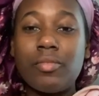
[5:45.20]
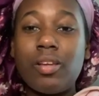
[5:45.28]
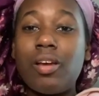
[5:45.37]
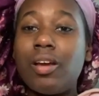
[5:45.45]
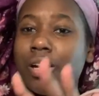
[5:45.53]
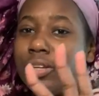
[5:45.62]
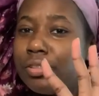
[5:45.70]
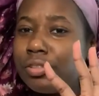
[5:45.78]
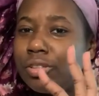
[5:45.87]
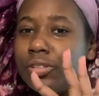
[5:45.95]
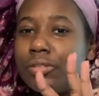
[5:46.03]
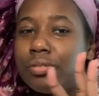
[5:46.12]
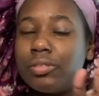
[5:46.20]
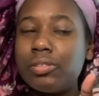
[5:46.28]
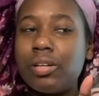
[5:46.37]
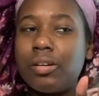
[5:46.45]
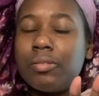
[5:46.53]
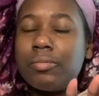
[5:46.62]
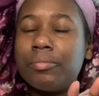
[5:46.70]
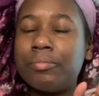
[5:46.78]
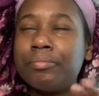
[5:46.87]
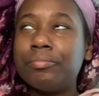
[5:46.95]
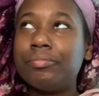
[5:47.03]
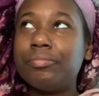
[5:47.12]
and i used to use
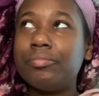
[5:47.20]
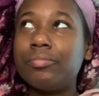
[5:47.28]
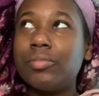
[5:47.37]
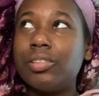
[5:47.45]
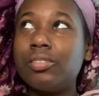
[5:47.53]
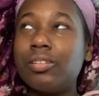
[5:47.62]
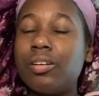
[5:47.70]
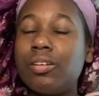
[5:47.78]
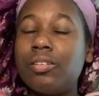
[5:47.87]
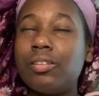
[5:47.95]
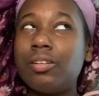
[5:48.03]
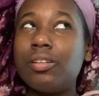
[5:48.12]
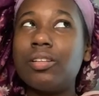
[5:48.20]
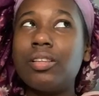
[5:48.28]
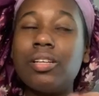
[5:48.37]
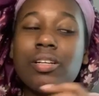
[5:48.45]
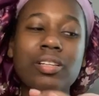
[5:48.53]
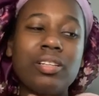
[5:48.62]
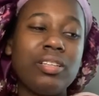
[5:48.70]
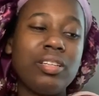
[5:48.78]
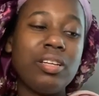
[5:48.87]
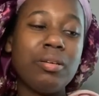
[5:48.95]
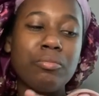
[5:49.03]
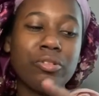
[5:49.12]
um what's the called the
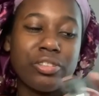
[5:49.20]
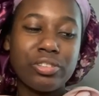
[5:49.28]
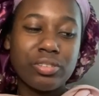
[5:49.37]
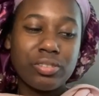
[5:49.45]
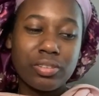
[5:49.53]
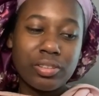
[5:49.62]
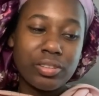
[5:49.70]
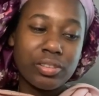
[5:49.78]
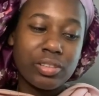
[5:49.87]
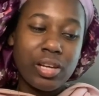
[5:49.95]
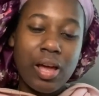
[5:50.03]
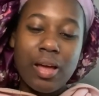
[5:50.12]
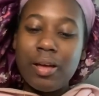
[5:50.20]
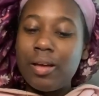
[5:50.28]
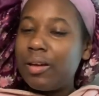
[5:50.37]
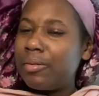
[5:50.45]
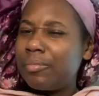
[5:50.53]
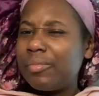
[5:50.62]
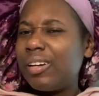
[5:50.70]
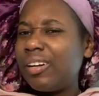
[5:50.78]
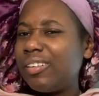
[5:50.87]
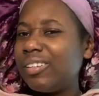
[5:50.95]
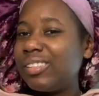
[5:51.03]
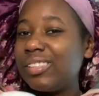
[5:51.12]
clinique moisture surge but
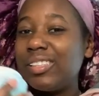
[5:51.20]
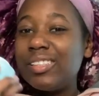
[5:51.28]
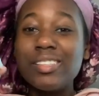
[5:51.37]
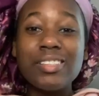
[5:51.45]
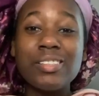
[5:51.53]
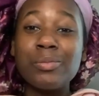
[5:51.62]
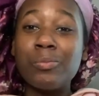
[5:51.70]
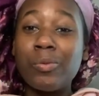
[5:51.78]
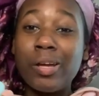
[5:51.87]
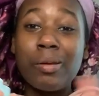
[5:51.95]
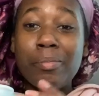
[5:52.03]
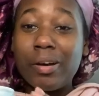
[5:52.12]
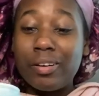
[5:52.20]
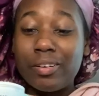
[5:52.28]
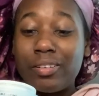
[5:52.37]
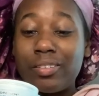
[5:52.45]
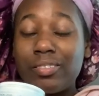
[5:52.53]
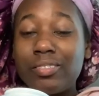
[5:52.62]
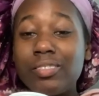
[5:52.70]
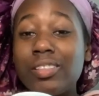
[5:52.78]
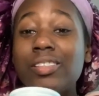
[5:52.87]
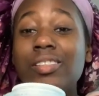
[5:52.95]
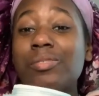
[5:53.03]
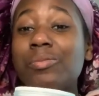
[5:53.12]
honestly this is way better
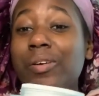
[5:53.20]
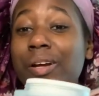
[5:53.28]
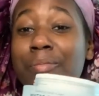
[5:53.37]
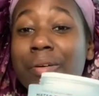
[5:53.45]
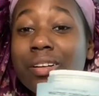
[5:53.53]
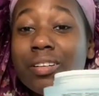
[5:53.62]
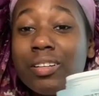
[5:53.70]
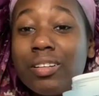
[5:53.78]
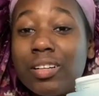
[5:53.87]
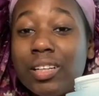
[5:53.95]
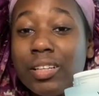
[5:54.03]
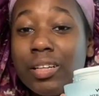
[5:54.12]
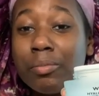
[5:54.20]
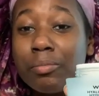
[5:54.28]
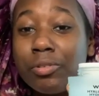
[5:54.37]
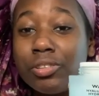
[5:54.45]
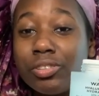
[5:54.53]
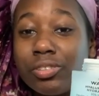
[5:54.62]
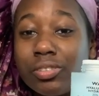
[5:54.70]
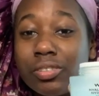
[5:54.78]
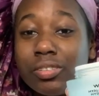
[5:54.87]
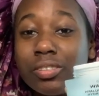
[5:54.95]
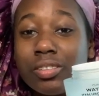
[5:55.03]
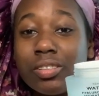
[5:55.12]
this is way better than the clinique moisture surge